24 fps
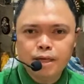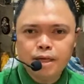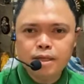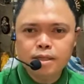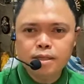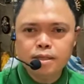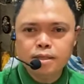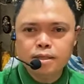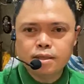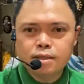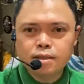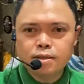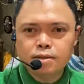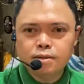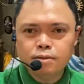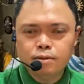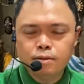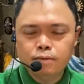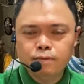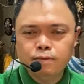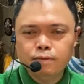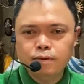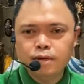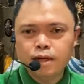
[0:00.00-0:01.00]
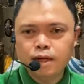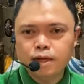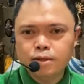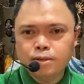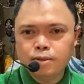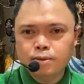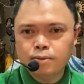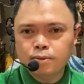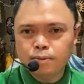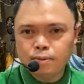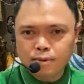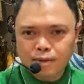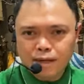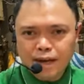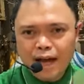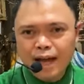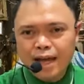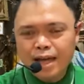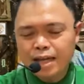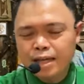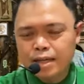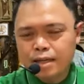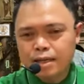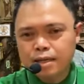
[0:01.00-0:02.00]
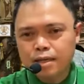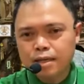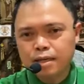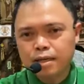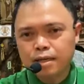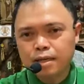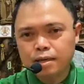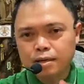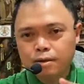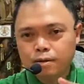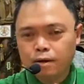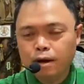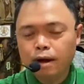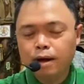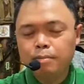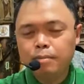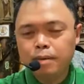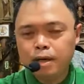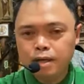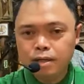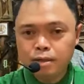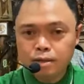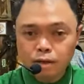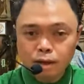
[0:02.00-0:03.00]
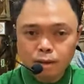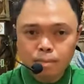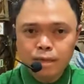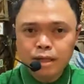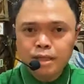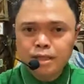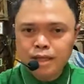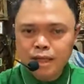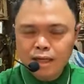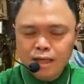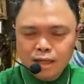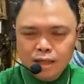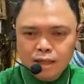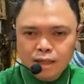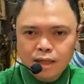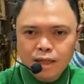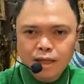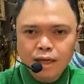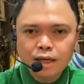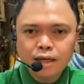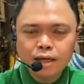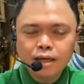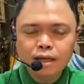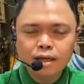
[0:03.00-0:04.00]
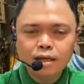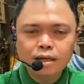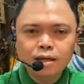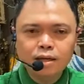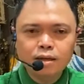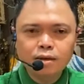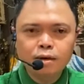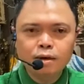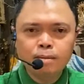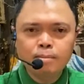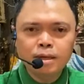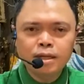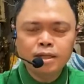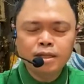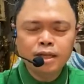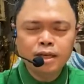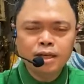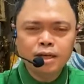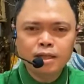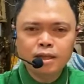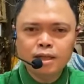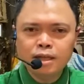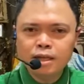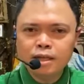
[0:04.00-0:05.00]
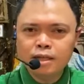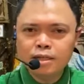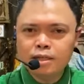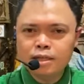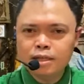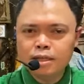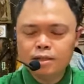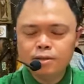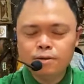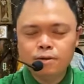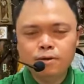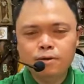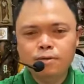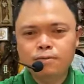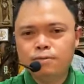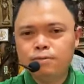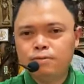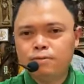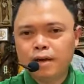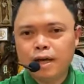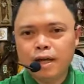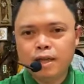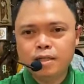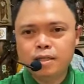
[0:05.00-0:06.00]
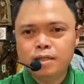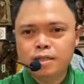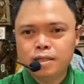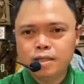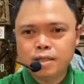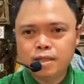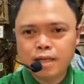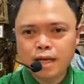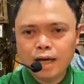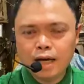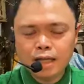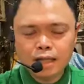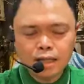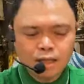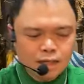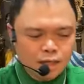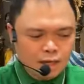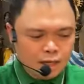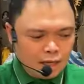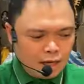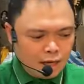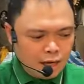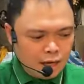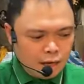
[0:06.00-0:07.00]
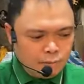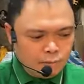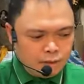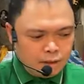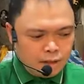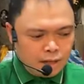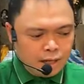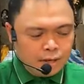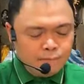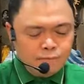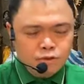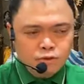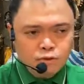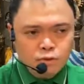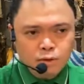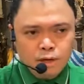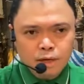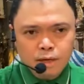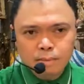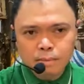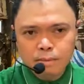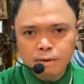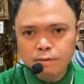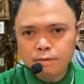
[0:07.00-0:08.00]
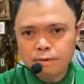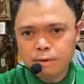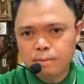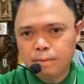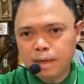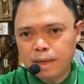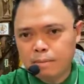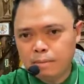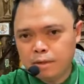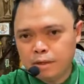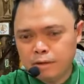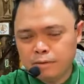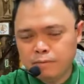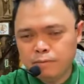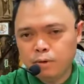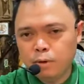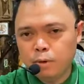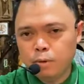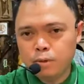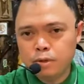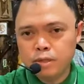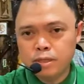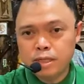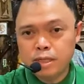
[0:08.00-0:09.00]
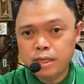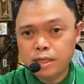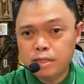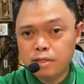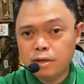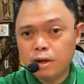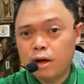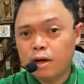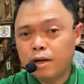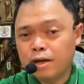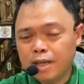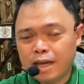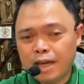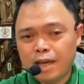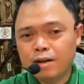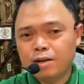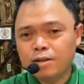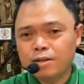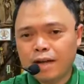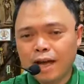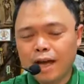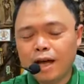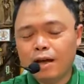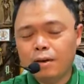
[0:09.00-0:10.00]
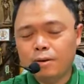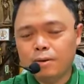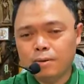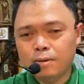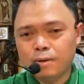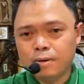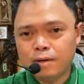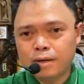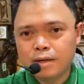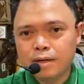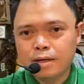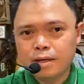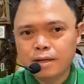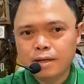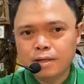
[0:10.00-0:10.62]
please don't forget to like, comment anything, tell your friends that our live stream of the Bible in Focus is on air now,